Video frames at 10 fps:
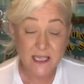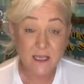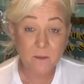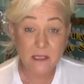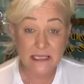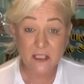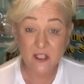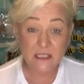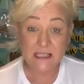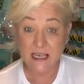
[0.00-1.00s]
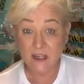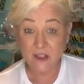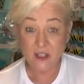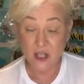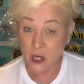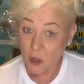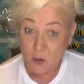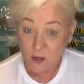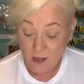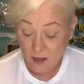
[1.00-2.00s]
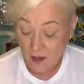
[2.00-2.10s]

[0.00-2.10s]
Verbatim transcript: in, please just let us know.